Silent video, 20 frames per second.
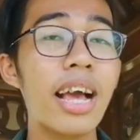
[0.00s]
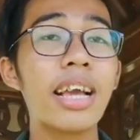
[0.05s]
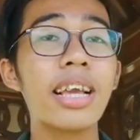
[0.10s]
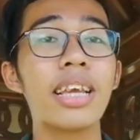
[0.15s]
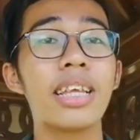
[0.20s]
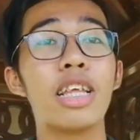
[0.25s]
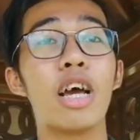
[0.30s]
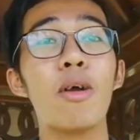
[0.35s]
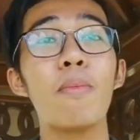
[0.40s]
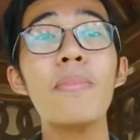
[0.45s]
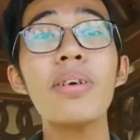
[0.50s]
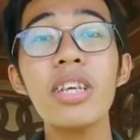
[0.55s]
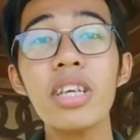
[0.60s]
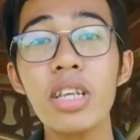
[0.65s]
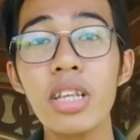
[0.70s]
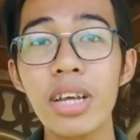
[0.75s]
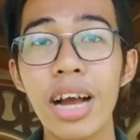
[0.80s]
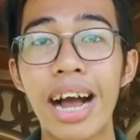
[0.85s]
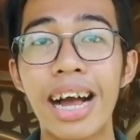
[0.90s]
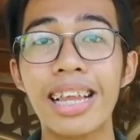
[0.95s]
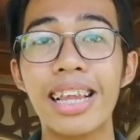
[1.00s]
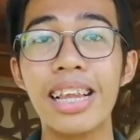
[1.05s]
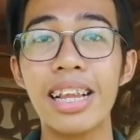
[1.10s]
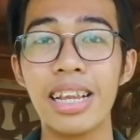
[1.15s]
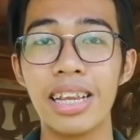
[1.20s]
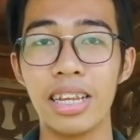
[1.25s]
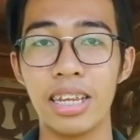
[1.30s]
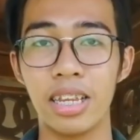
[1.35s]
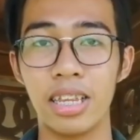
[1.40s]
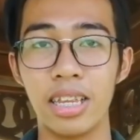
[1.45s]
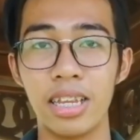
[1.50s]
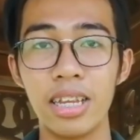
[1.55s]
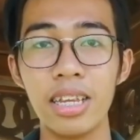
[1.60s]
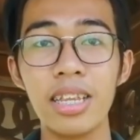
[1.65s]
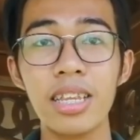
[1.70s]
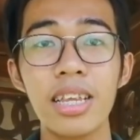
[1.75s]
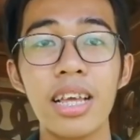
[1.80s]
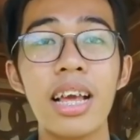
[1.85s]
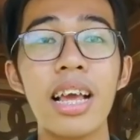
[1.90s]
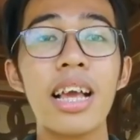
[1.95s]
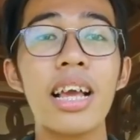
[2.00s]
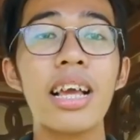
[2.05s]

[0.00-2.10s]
Okay, dimensional analysis